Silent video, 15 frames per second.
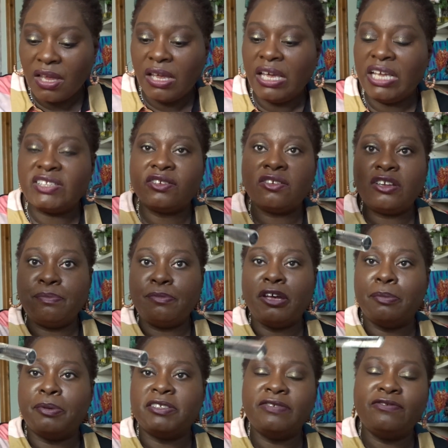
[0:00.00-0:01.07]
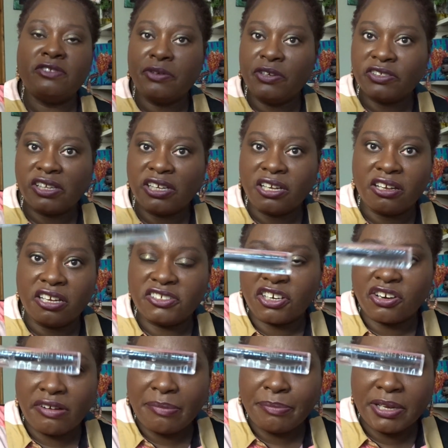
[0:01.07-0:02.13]
it's got a purpose, even though it's a
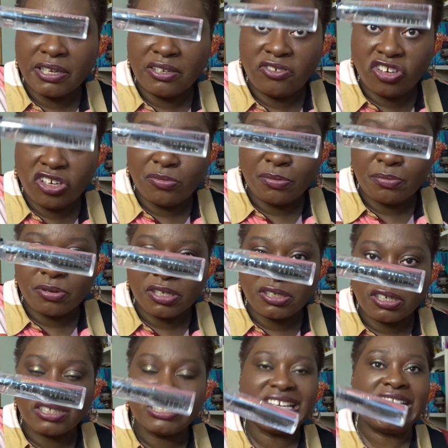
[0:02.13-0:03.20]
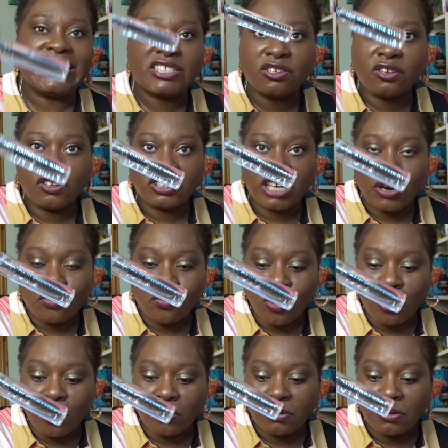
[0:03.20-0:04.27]
crappy cheap product, it's got a
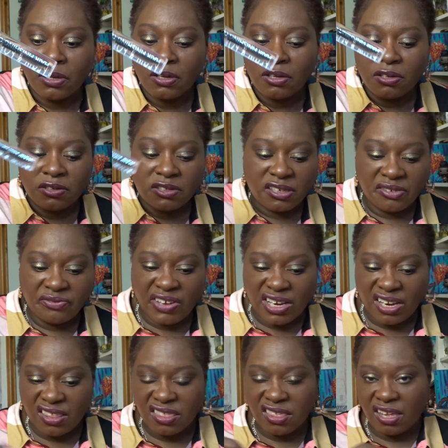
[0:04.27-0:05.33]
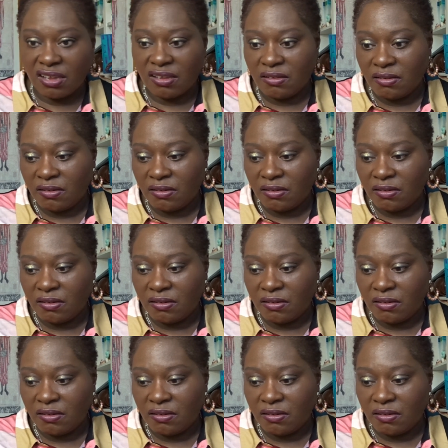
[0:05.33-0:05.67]
role. So if anything,